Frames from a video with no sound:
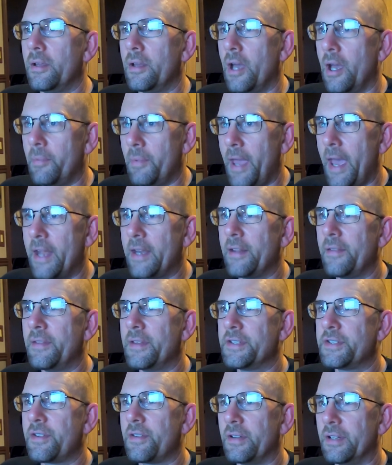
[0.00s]
I'm adding
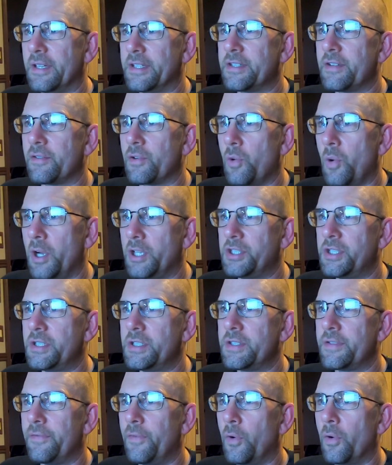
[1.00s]
this to the list of the
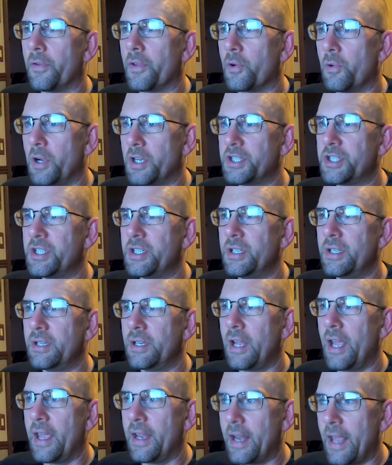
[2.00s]
questions for the question
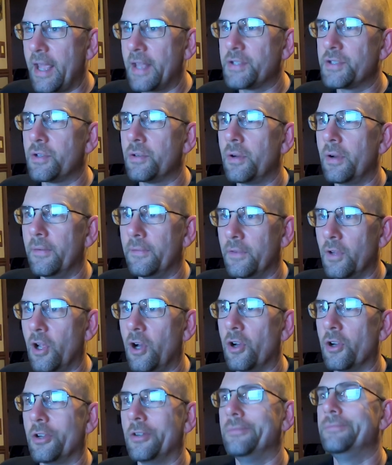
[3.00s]
and answer
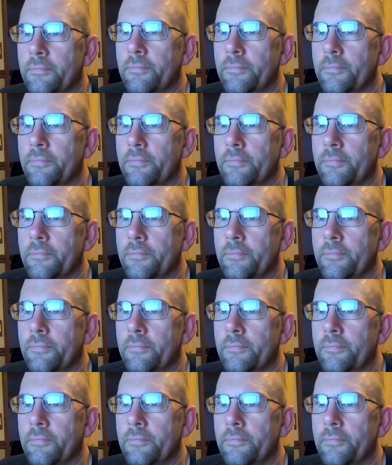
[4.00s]
vlog.